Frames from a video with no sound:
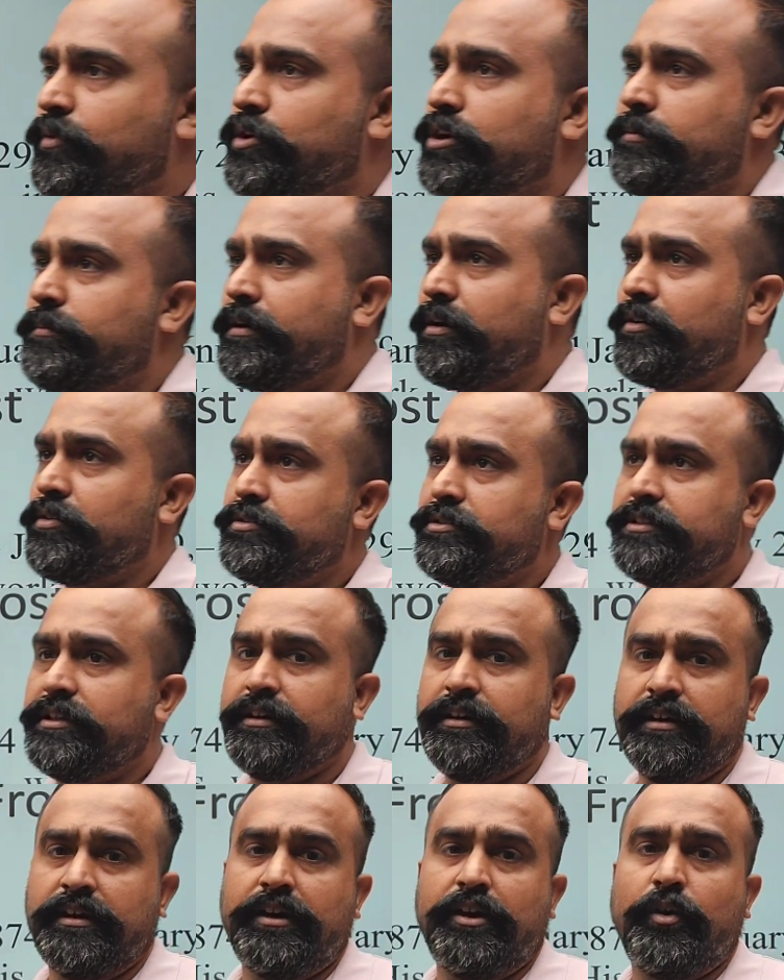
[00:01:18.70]
more about
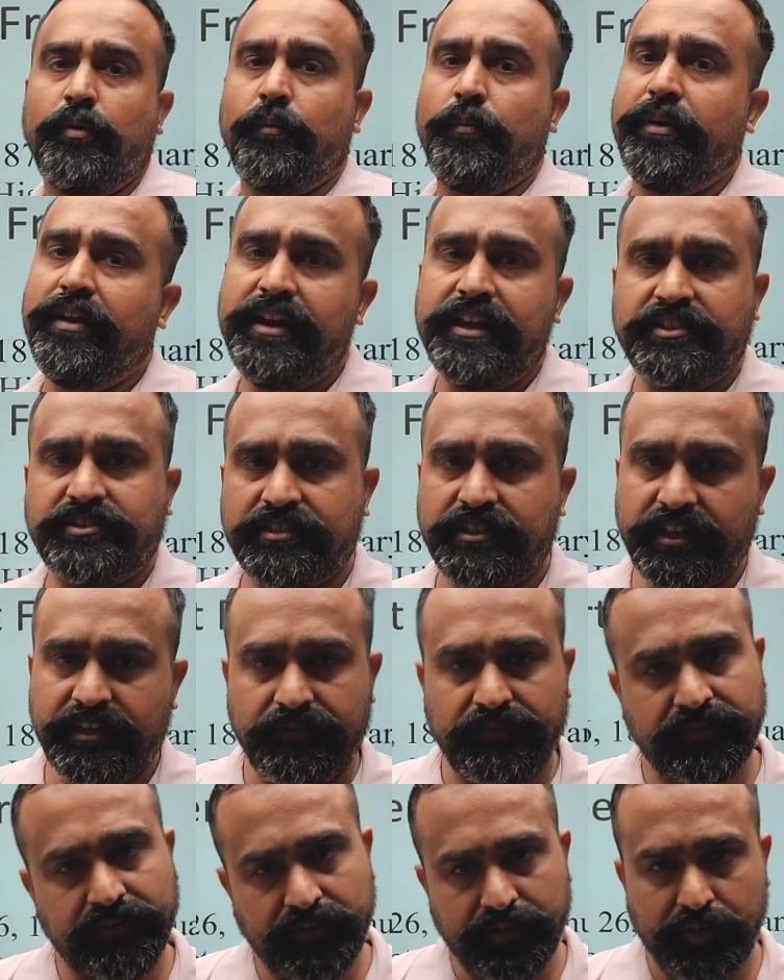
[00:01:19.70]
the village life,
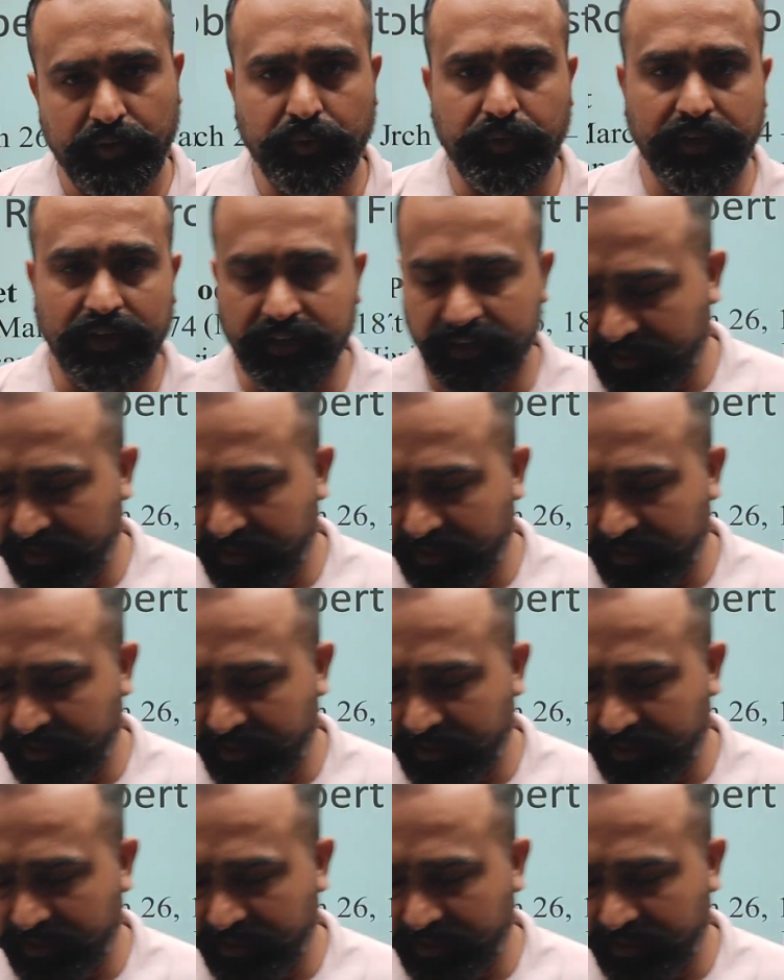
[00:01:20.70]
rural